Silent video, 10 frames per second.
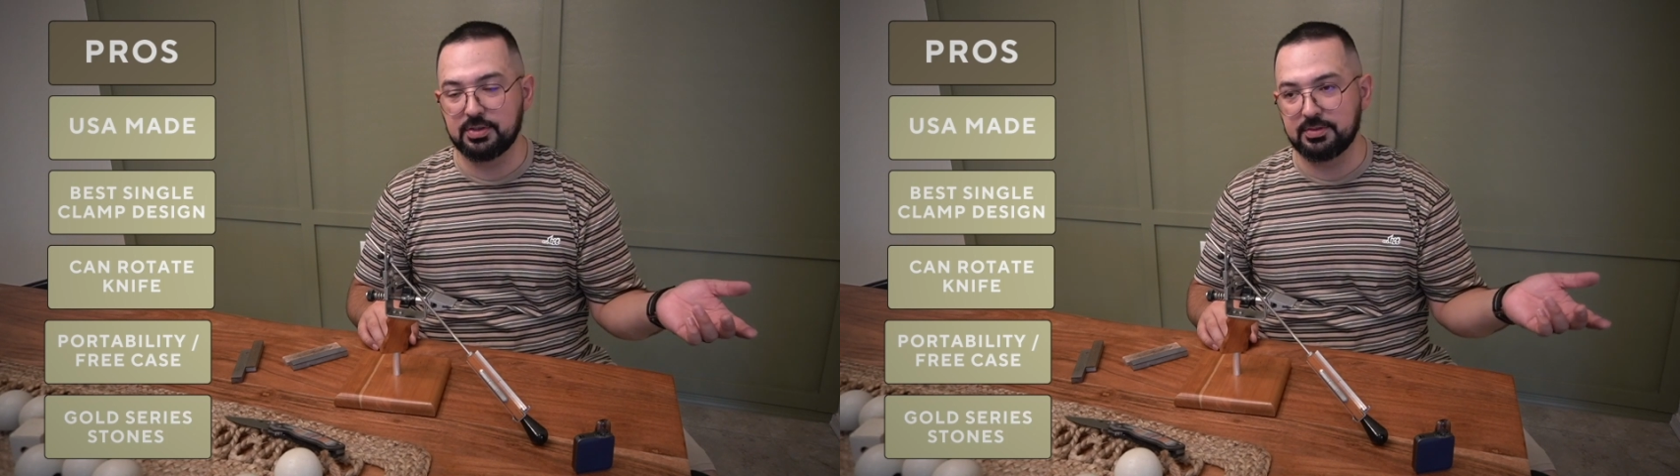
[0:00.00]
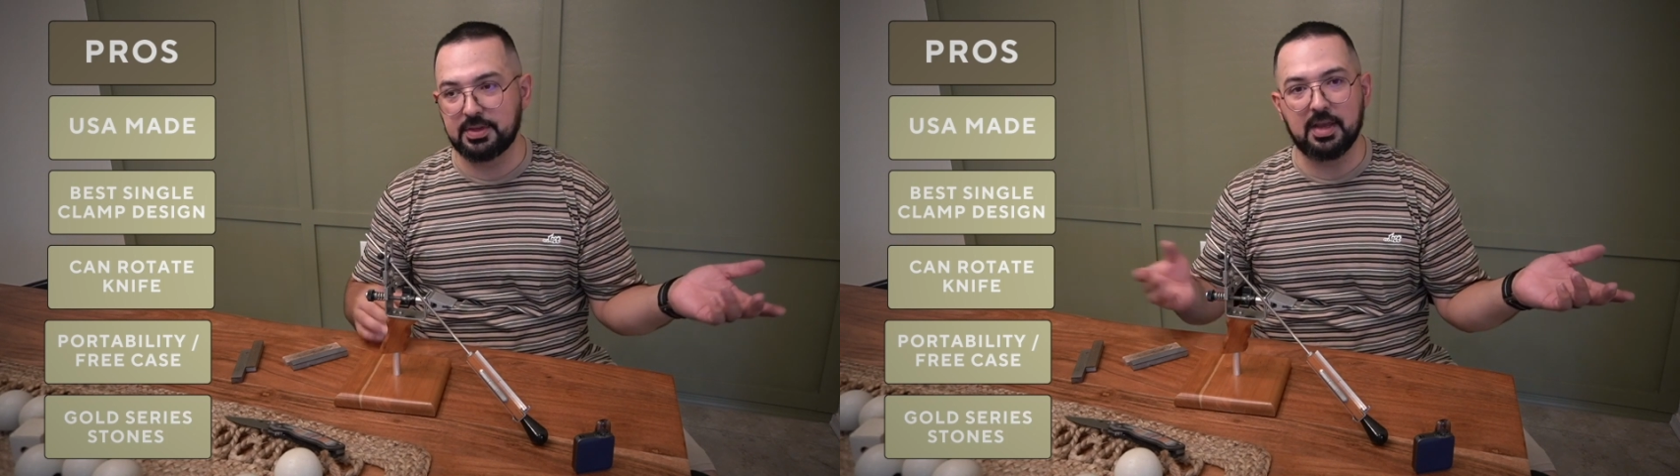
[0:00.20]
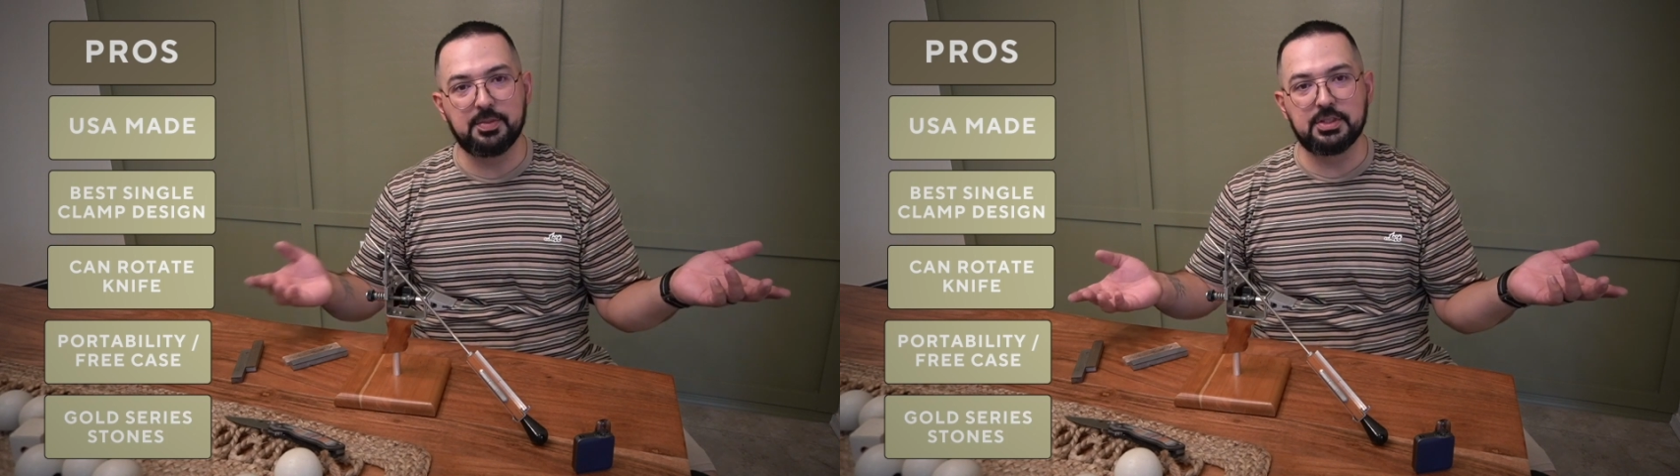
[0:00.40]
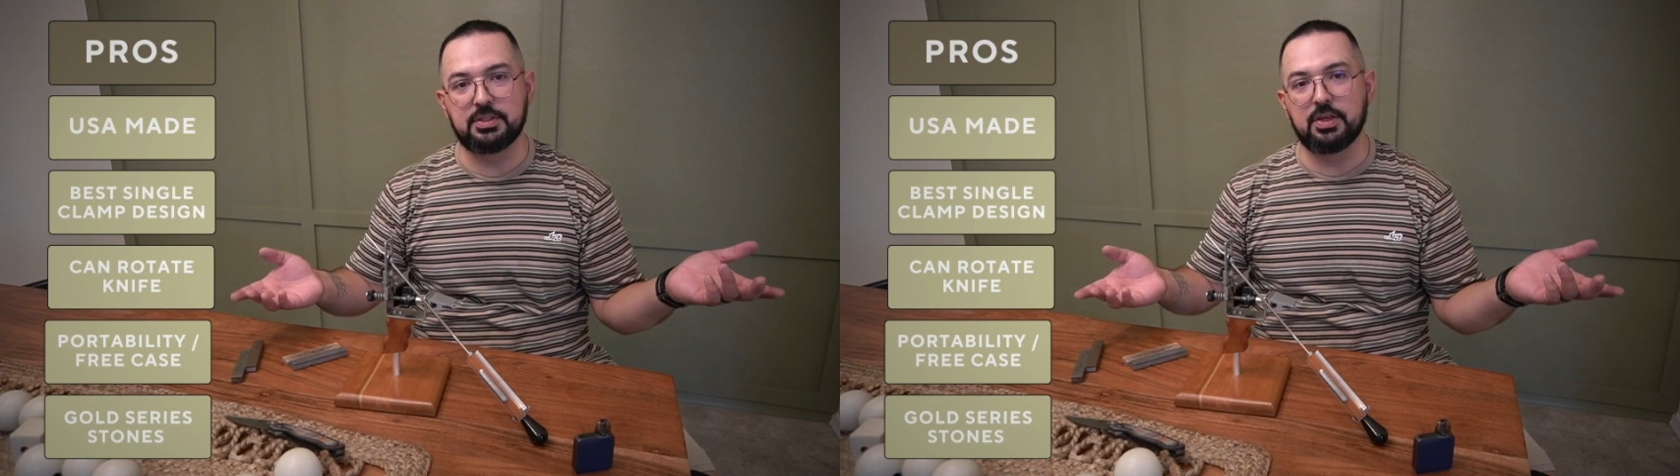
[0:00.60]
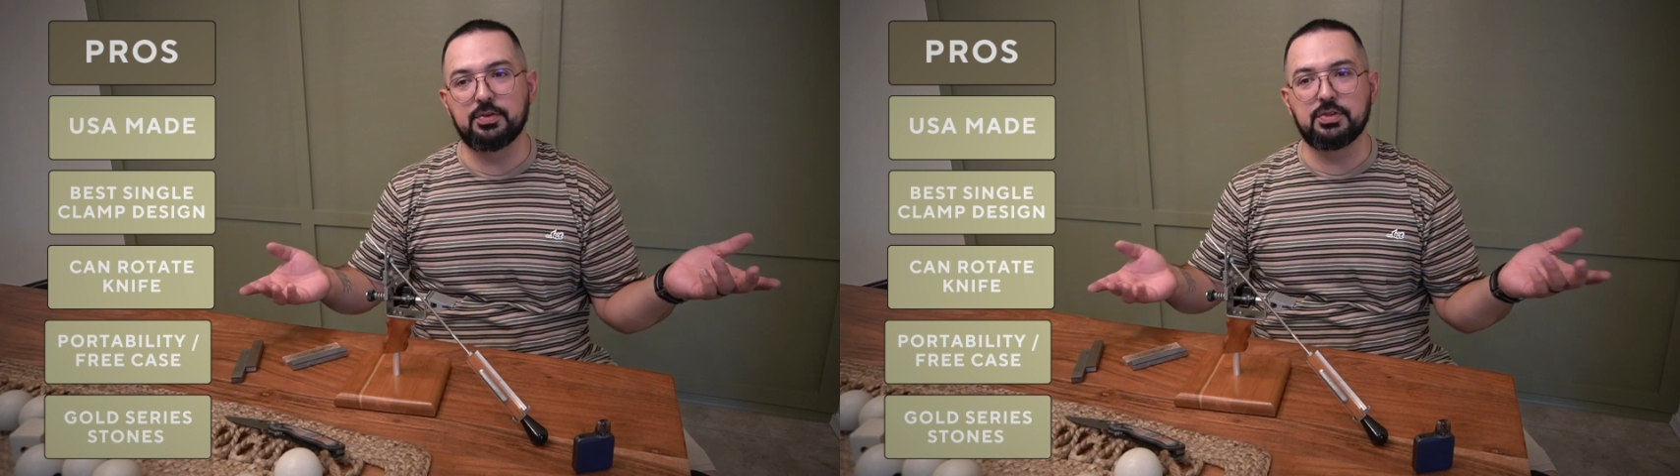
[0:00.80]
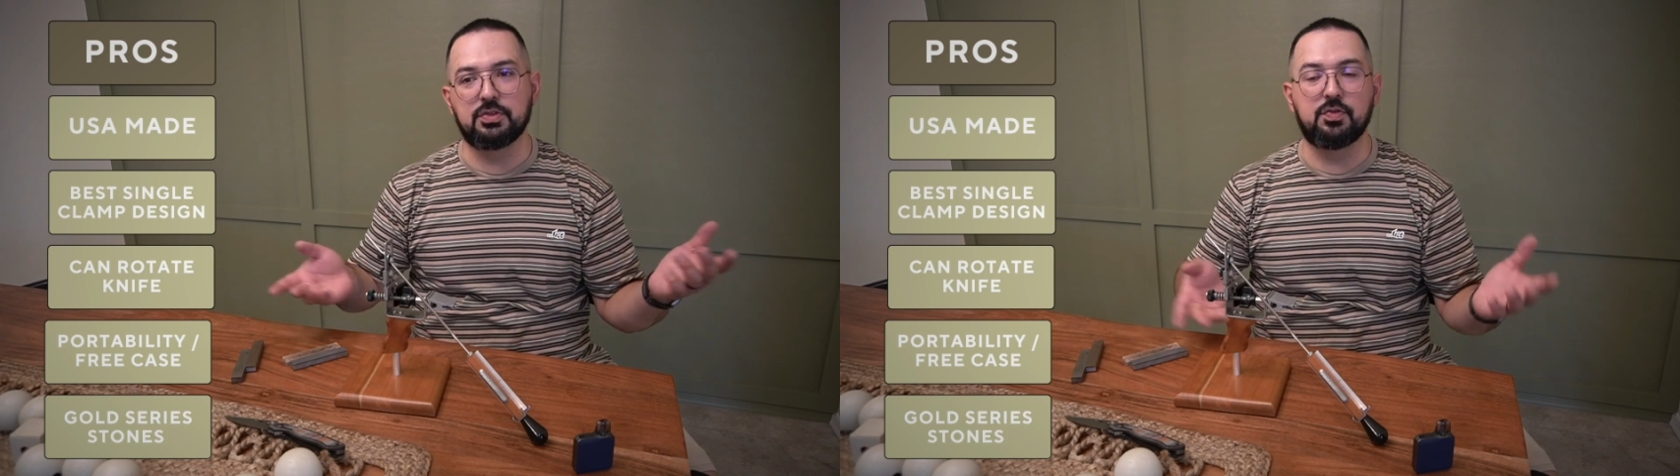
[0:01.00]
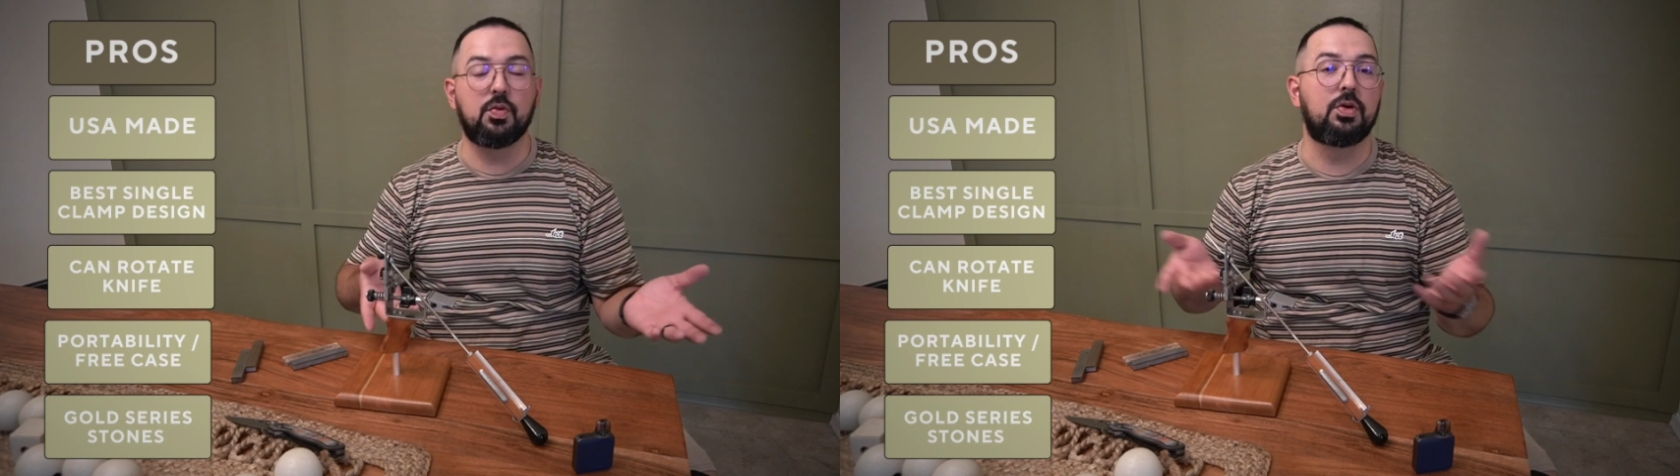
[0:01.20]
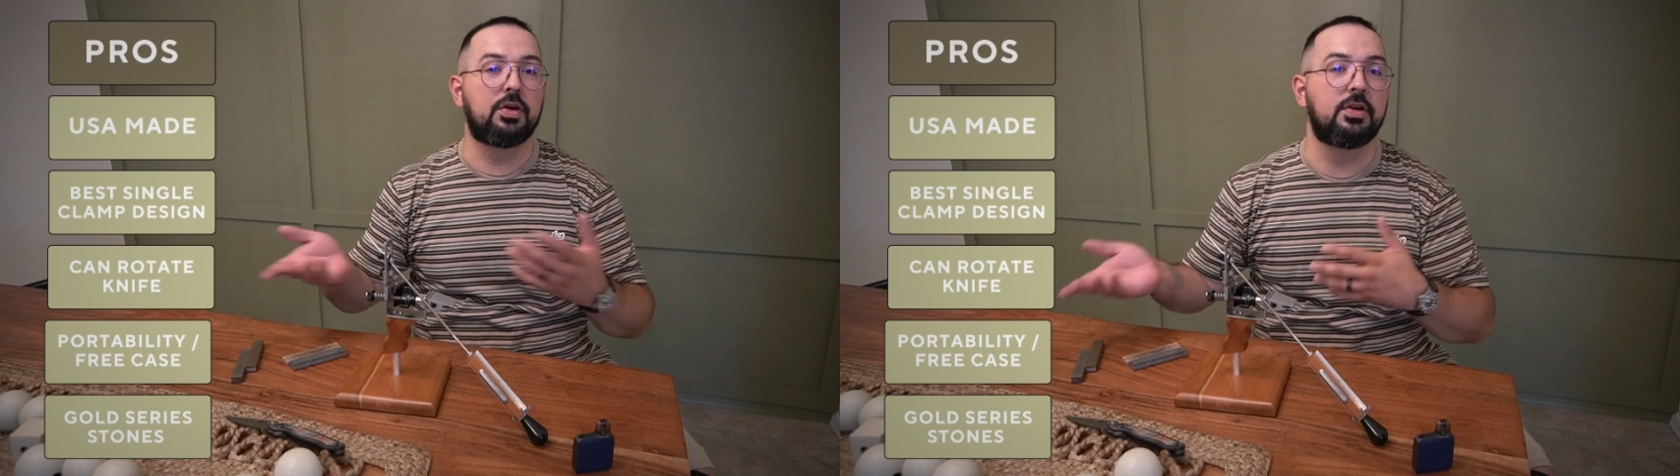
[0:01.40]
diamond stones
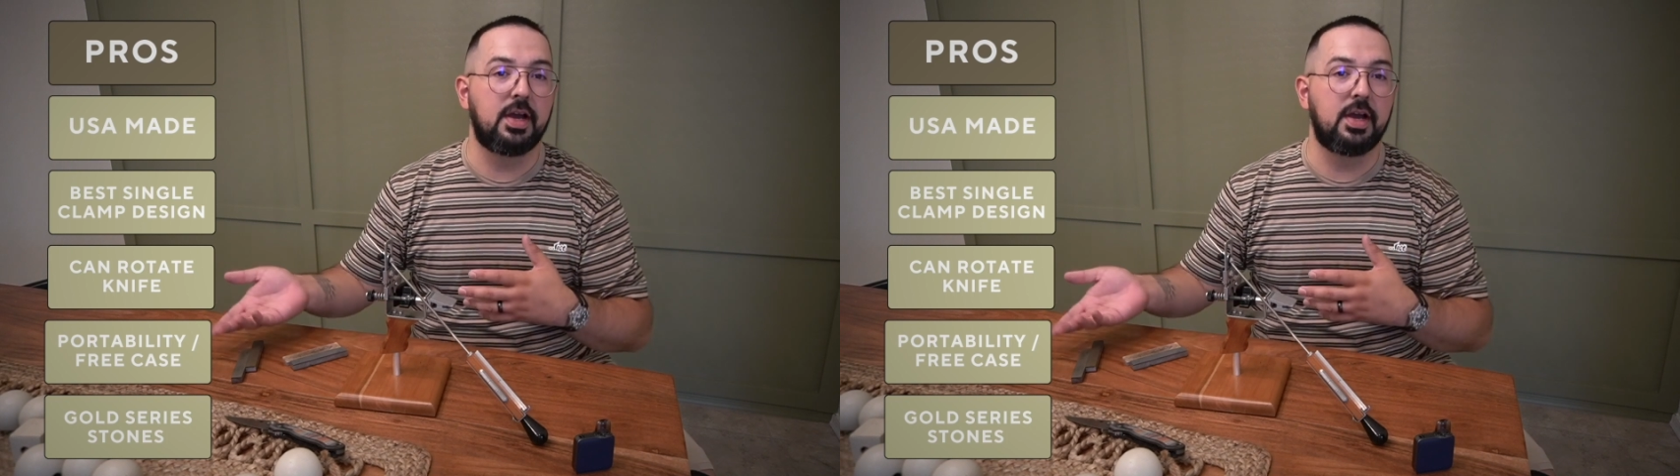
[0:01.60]
for